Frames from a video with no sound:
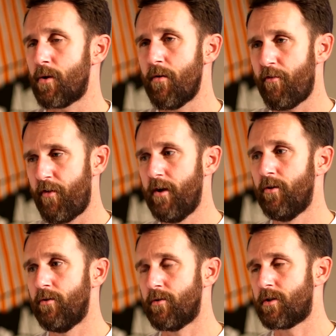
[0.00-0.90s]
So it
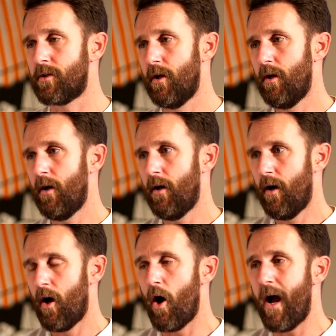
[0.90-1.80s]
feels,
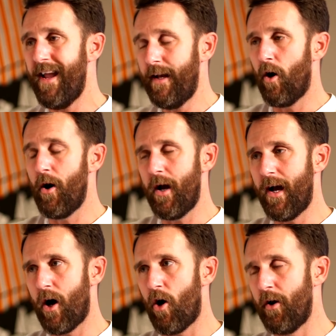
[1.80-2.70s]
in,
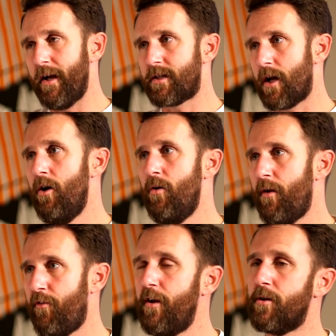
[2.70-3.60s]
on its own,
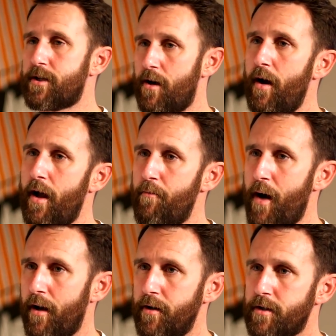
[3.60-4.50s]
it feels slightly
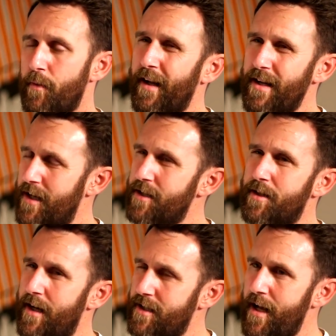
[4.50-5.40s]
unbalanced. But I guess that's,
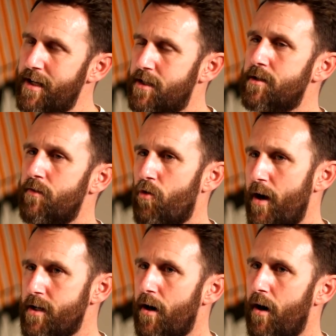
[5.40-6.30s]
that's the essence of
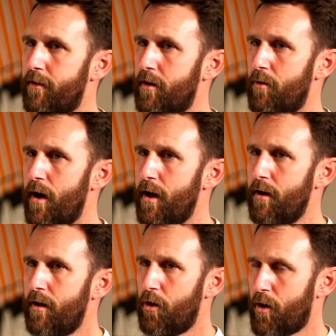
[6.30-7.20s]
great art in a way.
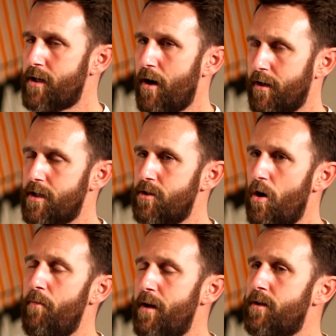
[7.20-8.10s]
Great art is
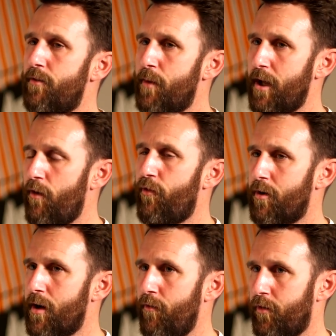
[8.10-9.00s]
not meant to make you feel
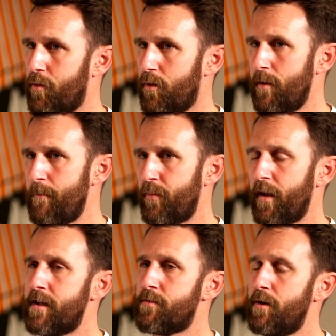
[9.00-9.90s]
comfortable.
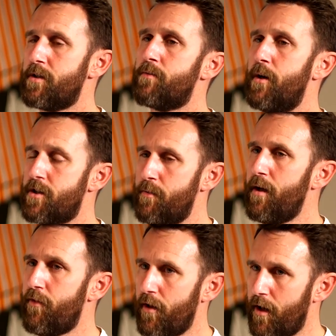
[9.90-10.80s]
It's most, supposed to make
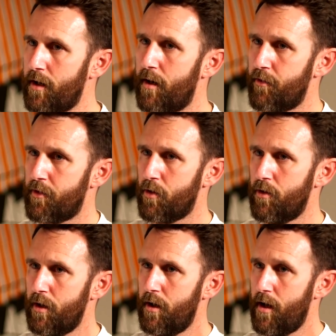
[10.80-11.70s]
you feel uncomfortable.
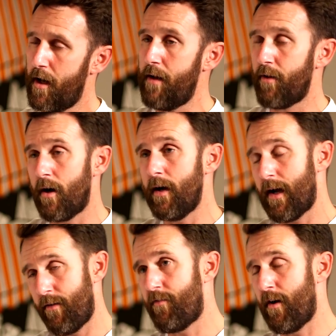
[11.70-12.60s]
Mm. And even I
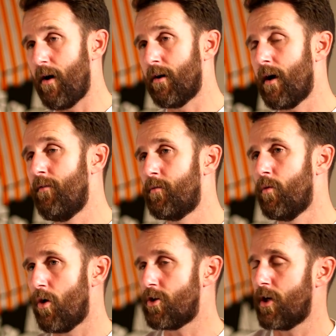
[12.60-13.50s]
have felt uncomfortable
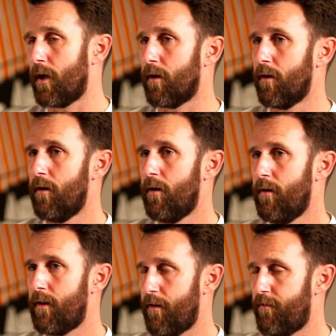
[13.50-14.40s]
watching
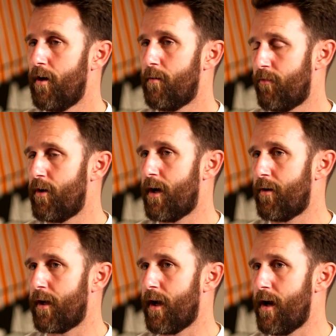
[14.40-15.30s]
that film every now
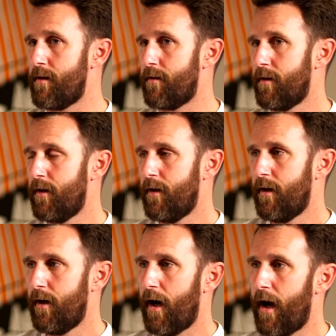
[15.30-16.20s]
and again. Mm.
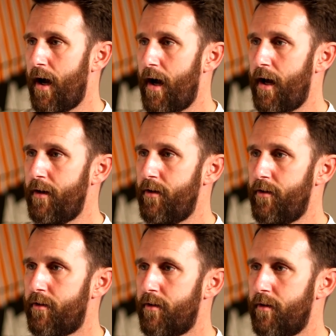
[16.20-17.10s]

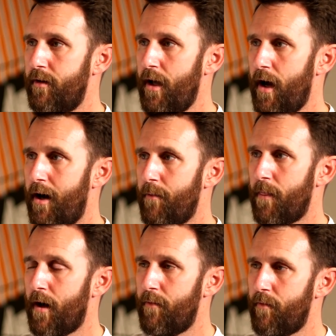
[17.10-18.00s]
And yeah,
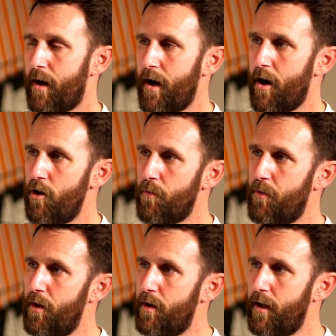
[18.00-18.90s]
I, I
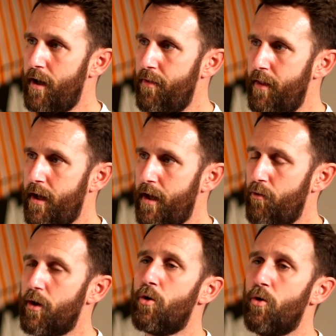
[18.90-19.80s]
hope that in the
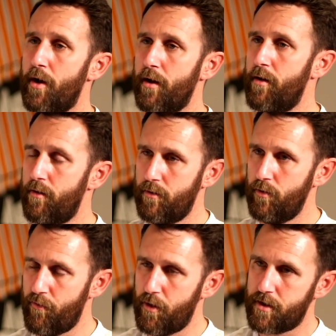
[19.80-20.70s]
recording that
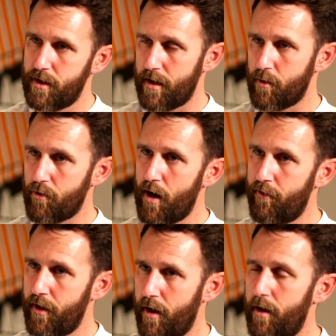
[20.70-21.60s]
we've put together with
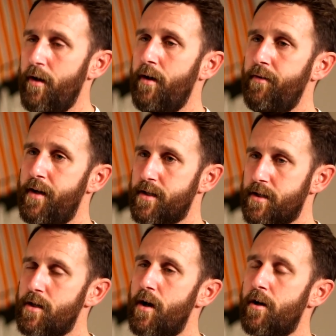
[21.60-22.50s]
Raffia, there's a
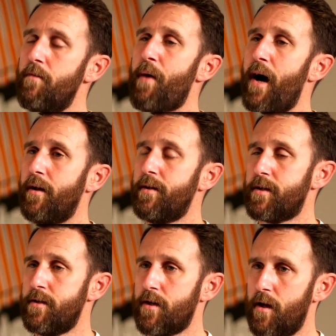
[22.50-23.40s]
certain
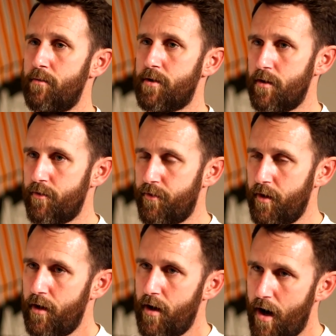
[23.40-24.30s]
balance in terms of
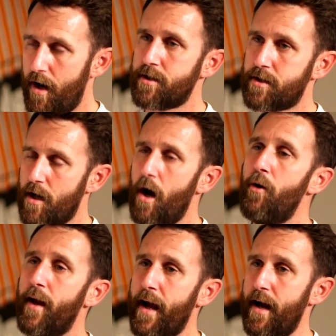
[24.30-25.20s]
us
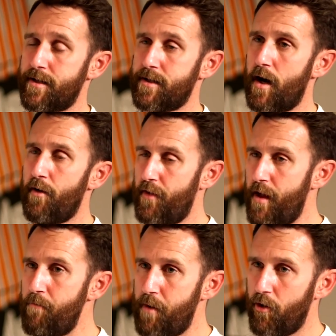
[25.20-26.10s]
owning our stuff and
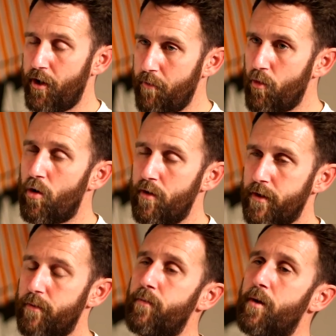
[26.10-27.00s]
then building more of
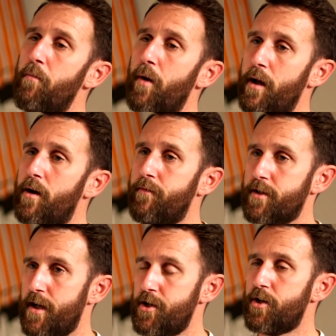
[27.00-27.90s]
a complete mm-hmm.
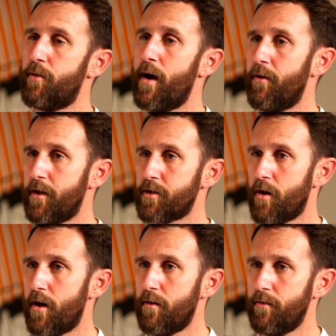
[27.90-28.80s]
conversation around it as
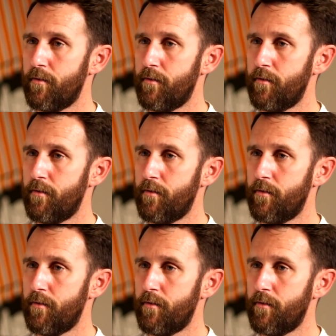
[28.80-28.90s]
well.